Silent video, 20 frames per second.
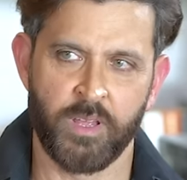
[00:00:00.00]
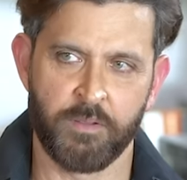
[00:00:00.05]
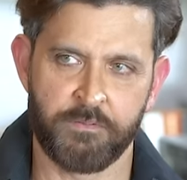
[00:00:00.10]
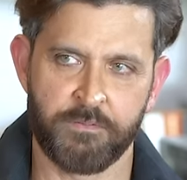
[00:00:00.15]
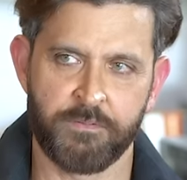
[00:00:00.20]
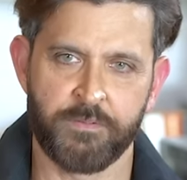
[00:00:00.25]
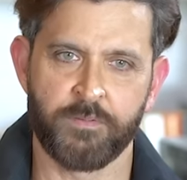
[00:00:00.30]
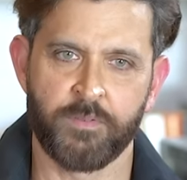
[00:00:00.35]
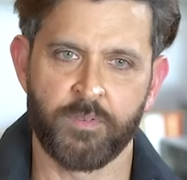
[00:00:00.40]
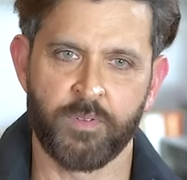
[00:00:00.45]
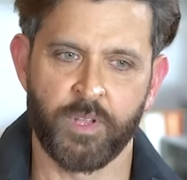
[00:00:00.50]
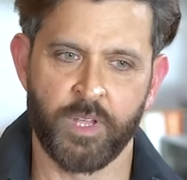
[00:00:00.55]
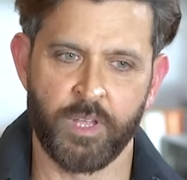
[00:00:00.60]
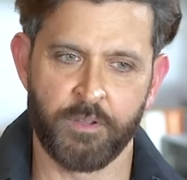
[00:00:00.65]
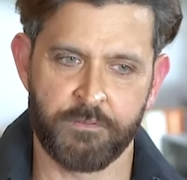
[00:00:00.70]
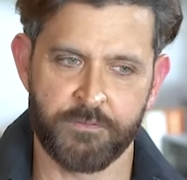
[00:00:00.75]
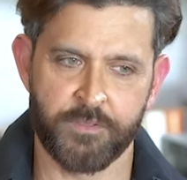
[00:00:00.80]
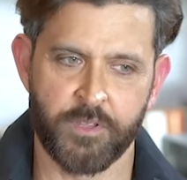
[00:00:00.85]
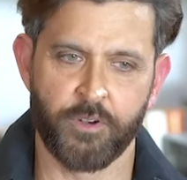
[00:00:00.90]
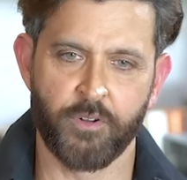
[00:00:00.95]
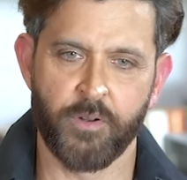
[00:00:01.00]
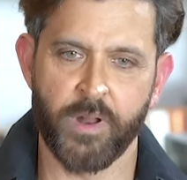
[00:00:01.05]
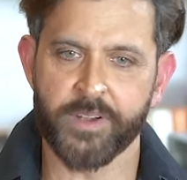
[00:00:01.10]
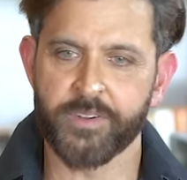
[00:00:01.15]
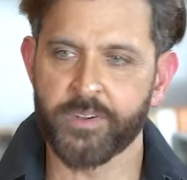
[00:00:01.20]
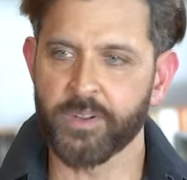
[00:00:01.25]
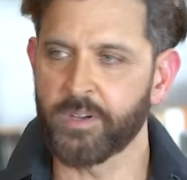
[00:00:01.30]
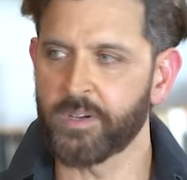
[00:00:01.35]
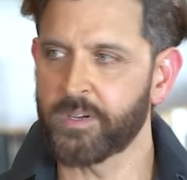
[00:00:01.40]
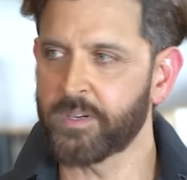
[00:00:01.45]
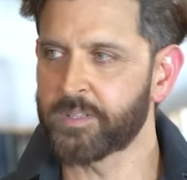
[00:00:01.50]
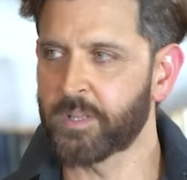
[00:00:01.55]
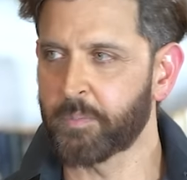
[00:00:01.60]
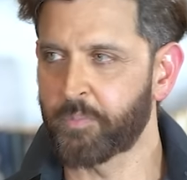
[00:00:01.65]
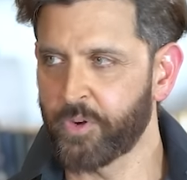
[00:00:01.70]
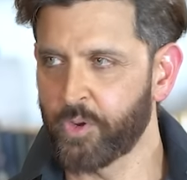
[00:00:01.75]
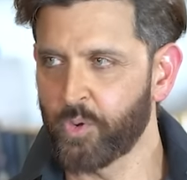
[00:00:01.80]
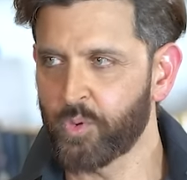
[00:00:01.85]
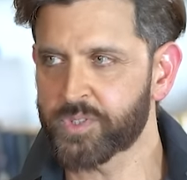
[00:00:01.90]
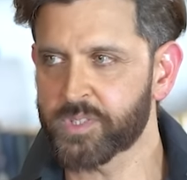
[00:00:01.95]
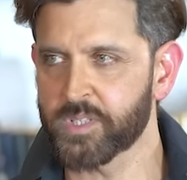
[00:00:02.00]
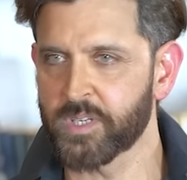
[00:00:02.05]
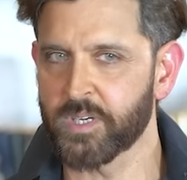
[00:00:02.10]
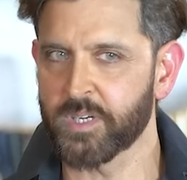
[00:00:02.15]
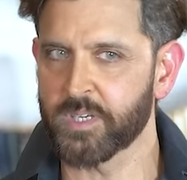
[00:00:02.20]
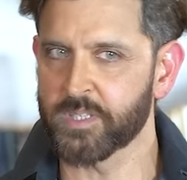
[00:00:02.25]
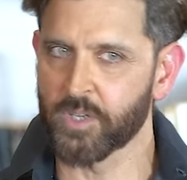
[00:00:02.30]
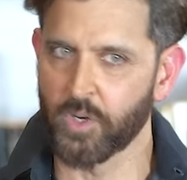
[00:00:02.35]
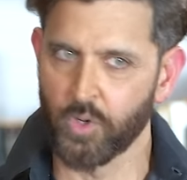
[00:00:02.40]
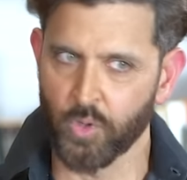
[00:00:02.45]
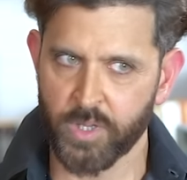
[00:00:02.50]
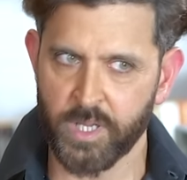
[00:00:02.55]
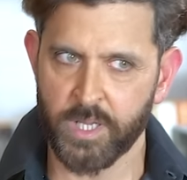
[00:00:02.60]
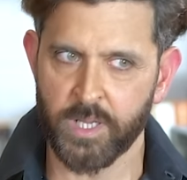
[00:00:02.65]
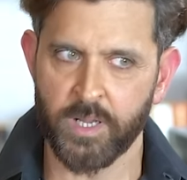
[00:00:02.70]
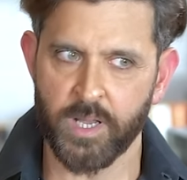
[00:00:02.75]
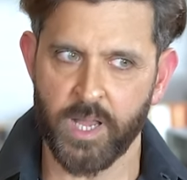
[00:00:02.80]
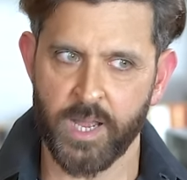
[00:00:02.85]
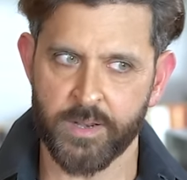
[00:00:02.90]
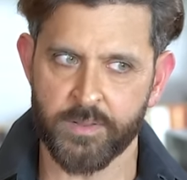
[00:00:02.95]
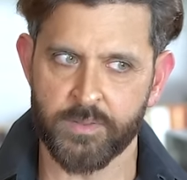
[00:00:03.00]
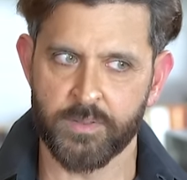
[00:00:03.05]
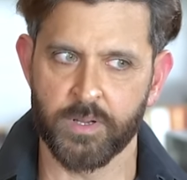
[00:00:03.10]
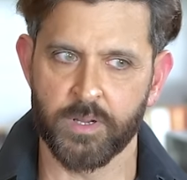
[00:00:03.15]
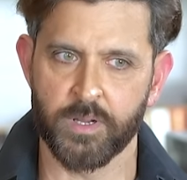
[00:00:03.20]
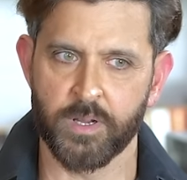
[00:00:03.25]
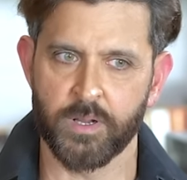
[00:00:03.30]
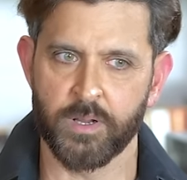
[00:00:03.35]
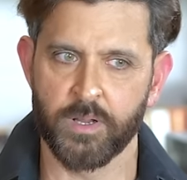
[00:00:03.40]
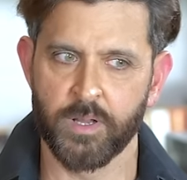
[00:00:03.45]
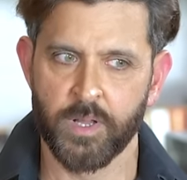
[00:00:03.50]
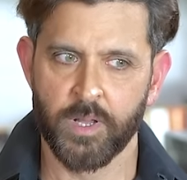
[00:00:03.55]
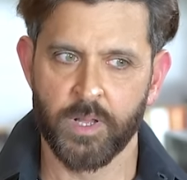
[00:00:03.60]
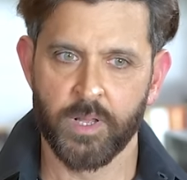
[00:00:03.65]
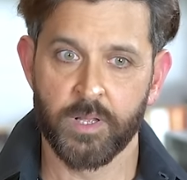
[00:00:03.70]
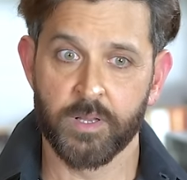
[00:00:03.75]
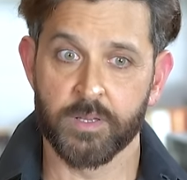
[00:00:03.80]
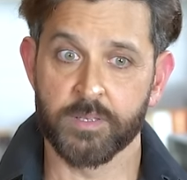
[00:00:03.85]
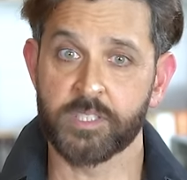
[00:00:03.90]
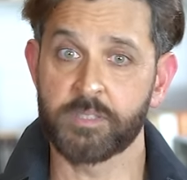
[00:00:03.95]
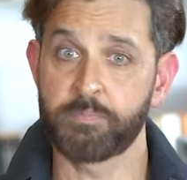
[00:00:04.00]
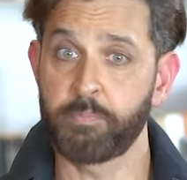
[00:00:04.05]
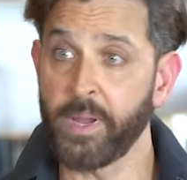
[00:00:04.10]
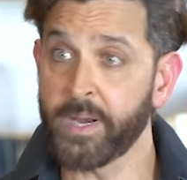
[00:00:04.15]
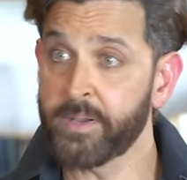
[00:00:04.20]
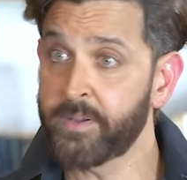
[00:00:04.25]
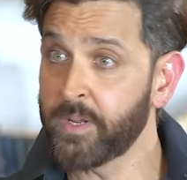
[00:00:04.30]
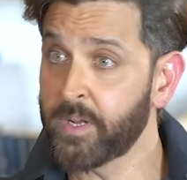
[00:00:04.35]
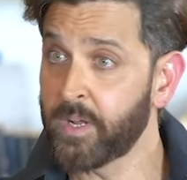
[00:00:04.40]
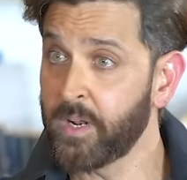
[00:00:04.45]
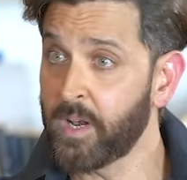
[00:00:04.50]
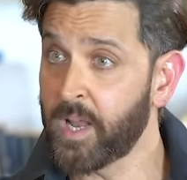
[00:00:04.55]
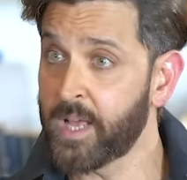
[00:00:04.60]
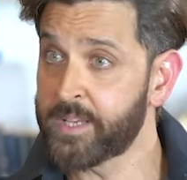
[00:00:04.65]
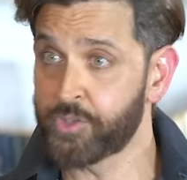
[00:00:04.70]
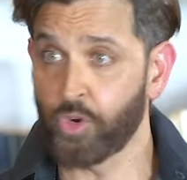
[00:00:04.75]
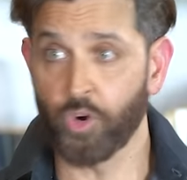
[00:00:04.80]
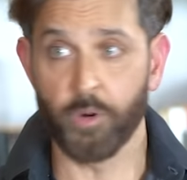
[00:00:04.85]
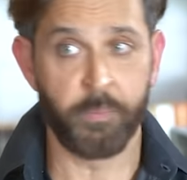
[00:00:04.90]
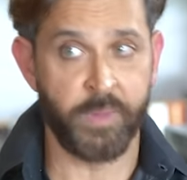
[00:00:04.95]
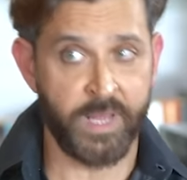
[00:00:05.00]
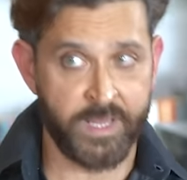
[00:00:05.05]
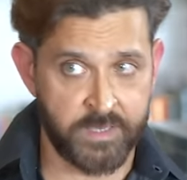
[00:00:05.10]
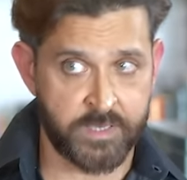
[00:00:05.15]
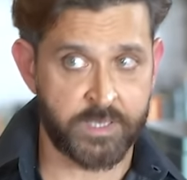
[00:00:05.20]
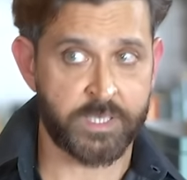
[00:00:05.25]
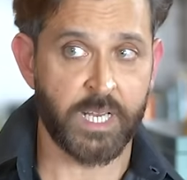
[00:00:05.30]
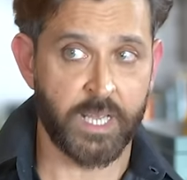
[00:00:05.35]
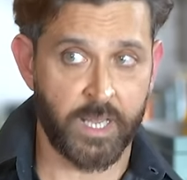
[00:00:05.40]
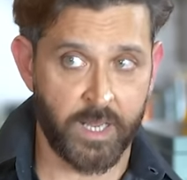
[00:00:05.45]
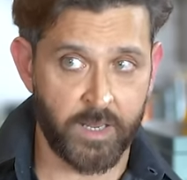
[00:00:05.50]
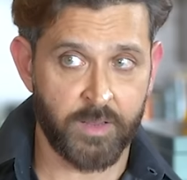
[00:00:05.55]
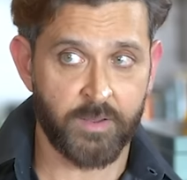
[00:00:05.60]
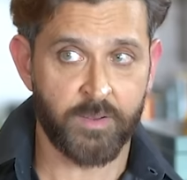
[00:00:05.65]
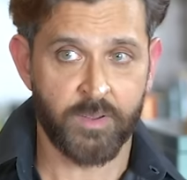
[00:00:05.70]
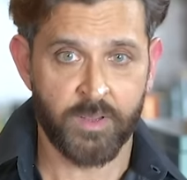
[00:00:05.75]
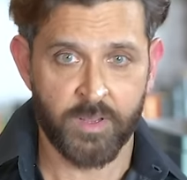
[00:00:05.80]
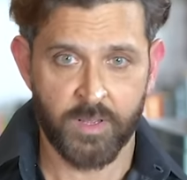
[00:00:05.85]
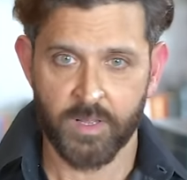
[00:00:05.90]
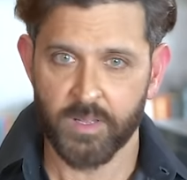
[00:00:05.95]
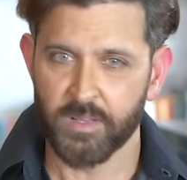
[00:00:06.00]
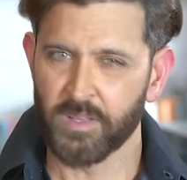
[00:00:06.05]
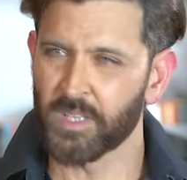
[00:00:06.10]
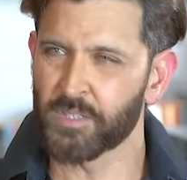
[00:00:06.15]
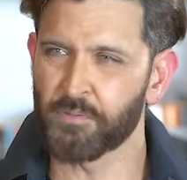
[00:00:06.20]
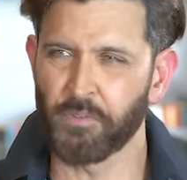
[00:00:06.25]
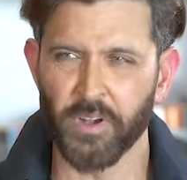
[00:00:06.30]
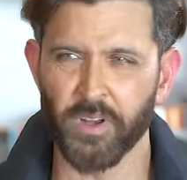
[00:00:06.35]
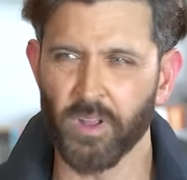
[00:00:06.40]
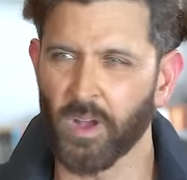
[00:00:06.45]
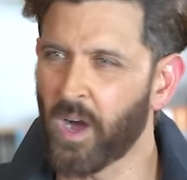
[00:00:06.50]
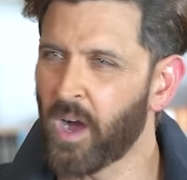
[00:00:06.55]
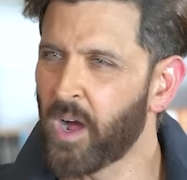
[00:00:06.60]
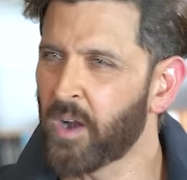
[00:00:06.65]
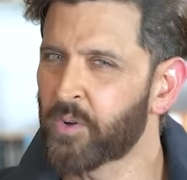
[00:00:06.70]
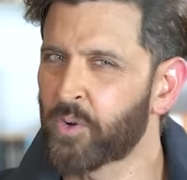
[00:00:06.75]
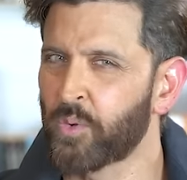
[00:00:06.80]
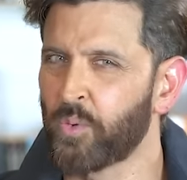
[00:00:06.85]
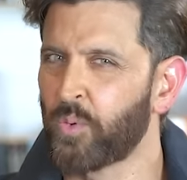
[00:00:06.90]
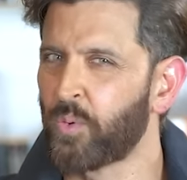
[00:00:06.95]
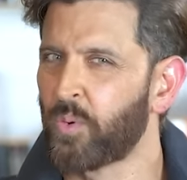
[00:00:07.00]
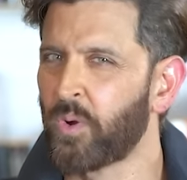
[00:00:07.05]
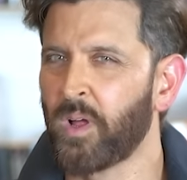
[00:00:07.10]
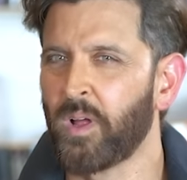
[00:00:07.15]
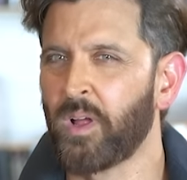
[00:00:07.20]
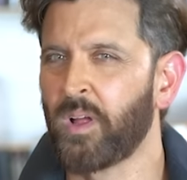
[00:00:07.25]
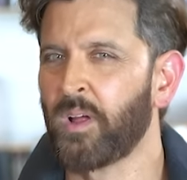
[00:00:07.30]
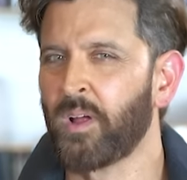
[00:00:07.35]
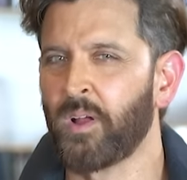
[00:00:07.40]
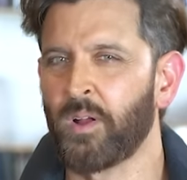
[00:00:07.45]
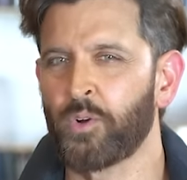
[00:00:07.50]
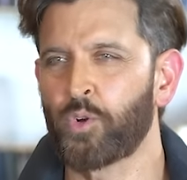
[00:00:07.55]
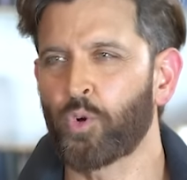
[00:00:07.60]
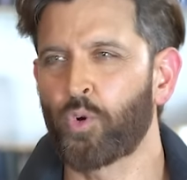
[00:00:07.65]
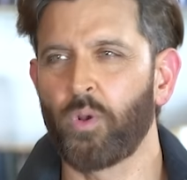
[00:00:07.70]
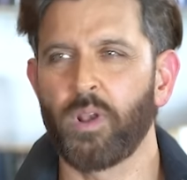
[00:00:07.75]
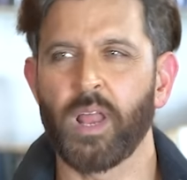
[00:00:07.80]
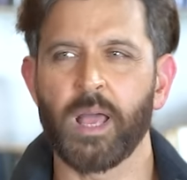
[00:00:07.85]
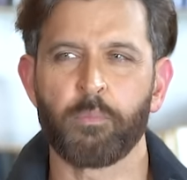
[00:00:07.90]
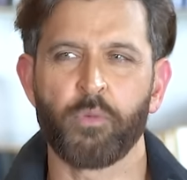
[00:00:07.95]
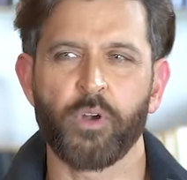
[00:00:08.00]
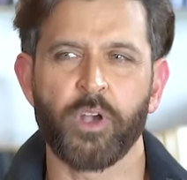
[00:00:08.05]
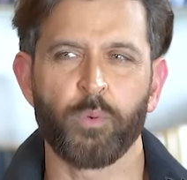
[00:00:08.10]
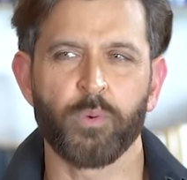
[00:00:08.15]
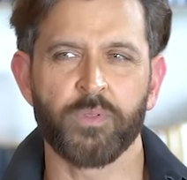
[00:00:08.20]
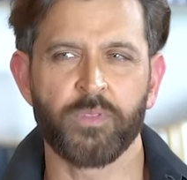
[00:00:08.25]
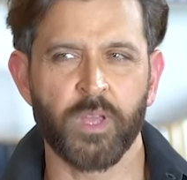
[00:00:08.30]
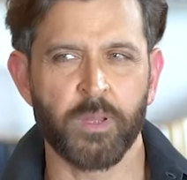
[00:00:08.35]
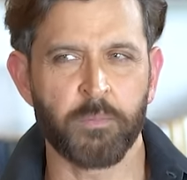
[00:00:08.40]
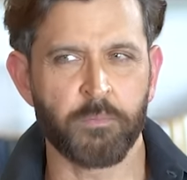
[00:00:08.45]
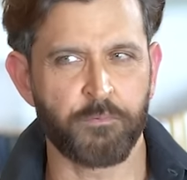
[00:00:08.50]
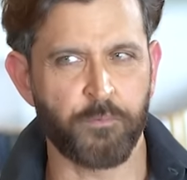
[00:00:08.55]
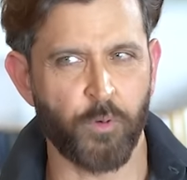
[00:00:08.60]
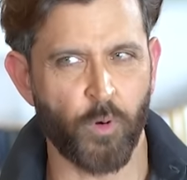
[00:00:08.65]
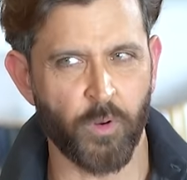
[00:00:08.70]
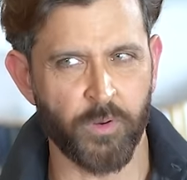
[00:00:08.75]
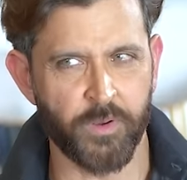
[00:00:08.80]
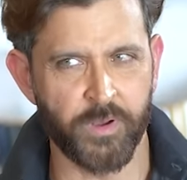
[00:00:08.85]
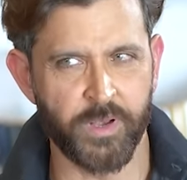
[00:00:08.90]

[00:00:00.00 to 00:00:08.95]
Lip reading: if the director, the producer is looking at the spectacle as your mainstay, then it's very hard to collaborate with them for